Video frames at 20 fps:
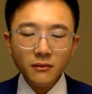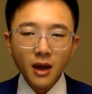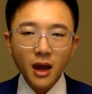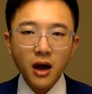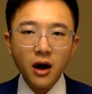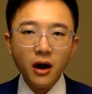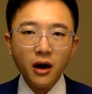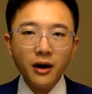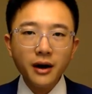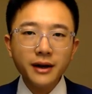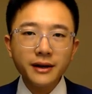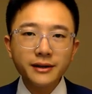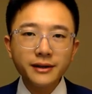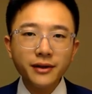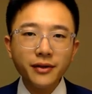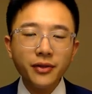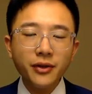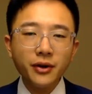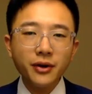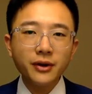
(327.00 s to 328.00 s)
R is the
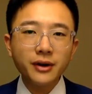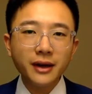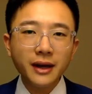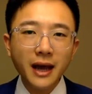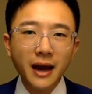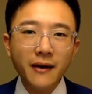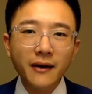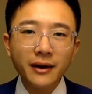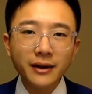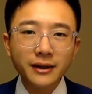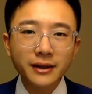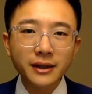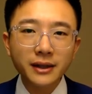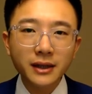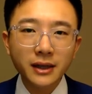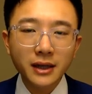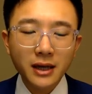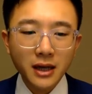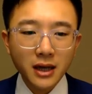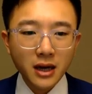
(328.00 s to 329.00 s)
third character
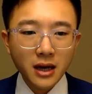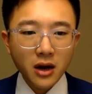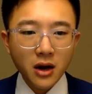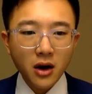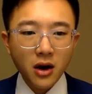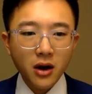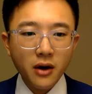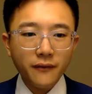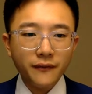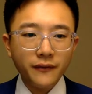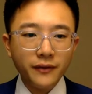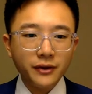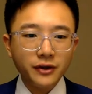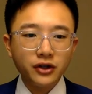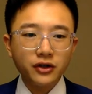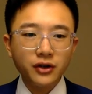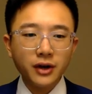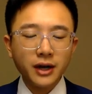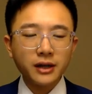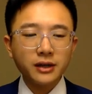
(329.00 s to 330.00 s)
of the
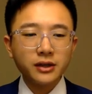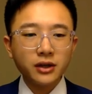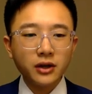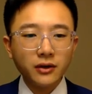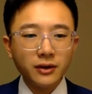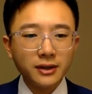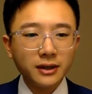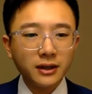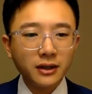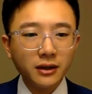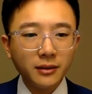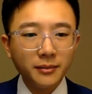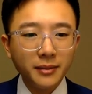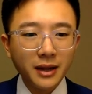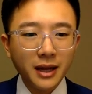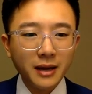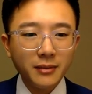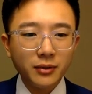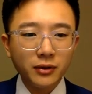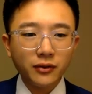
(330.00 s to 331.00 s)
string, so it's going to be
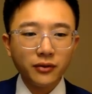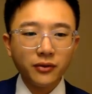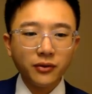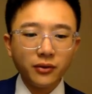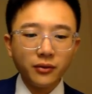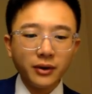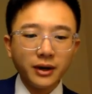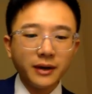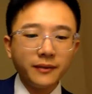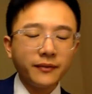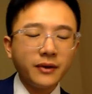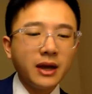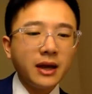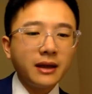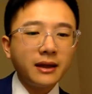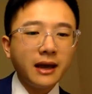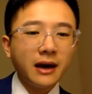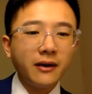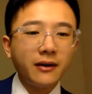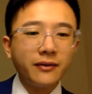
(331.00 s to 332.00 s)
labeled 3.
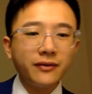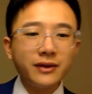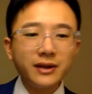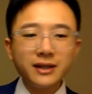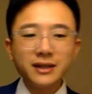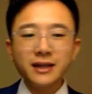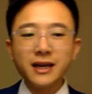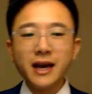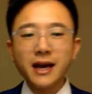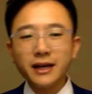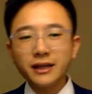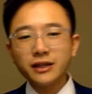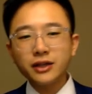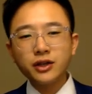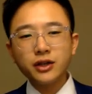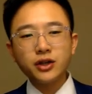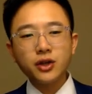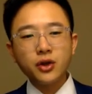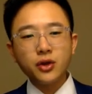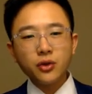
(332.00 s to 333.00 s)
Now in this
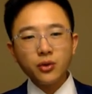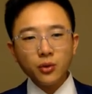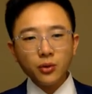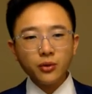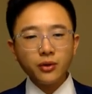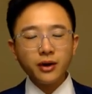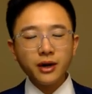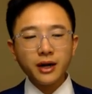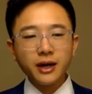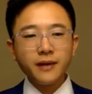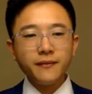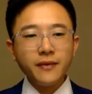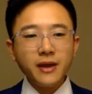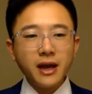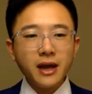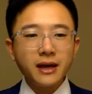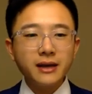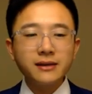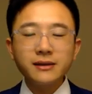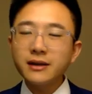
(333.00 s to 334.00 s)
case, 3
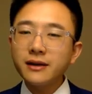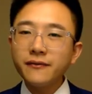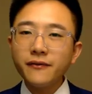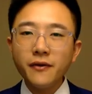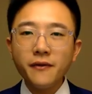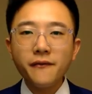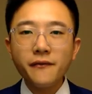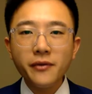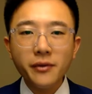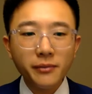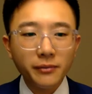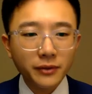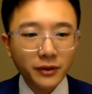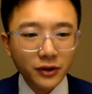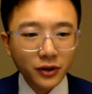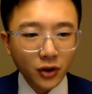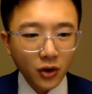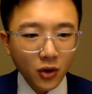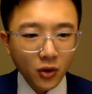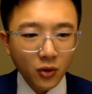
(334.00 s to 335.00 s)
is different from
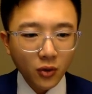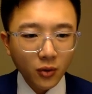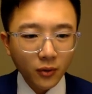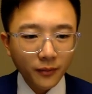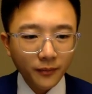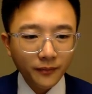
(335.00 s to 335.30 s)
2.